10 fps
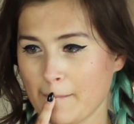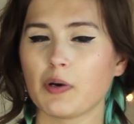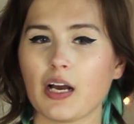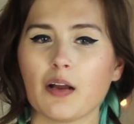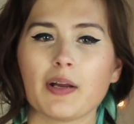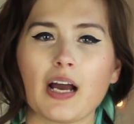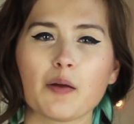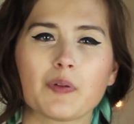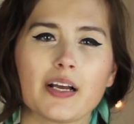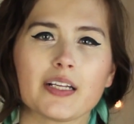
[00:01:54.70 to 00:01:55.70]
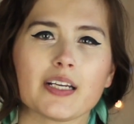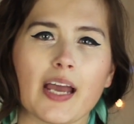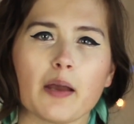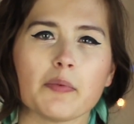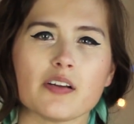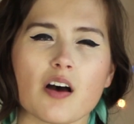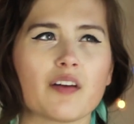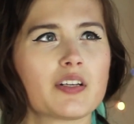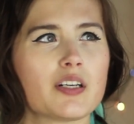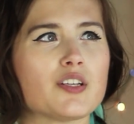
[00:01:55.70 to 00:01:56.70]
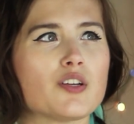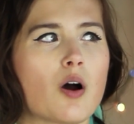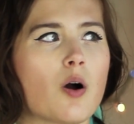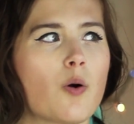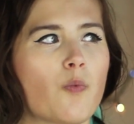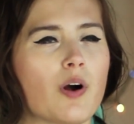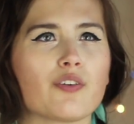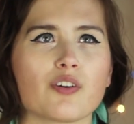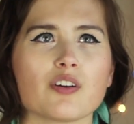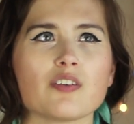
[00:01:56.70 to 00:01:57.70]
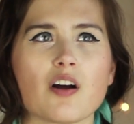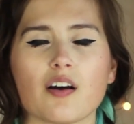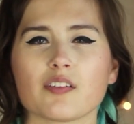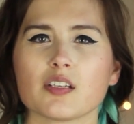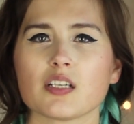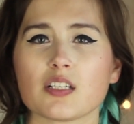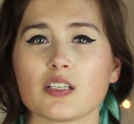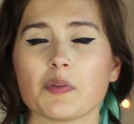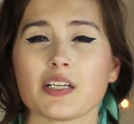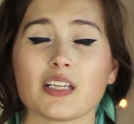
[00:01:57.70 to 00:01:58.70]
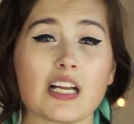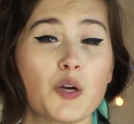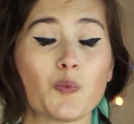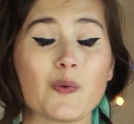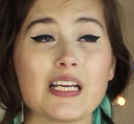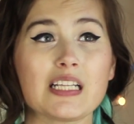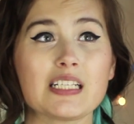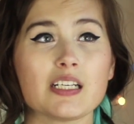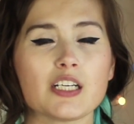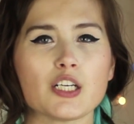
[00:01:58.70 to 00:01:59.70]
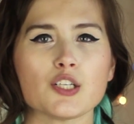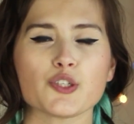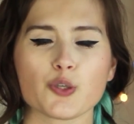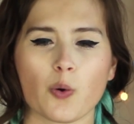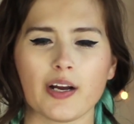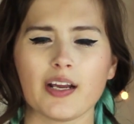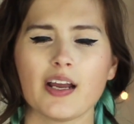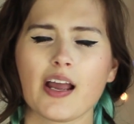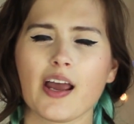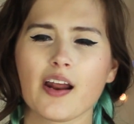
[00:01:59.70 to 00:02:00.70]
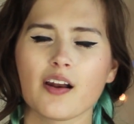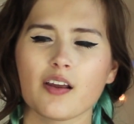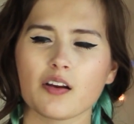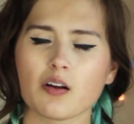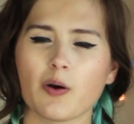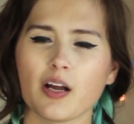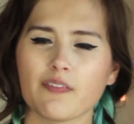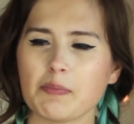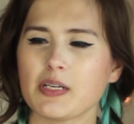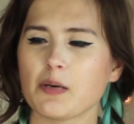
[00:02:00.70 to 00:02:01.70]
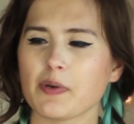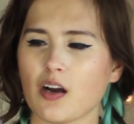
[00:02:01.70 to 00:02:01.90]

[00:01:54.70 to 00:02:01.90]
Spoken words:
But I mean, I played the game enough to know whether or not this is something that I really enjoy. And you know what, if I'm gonna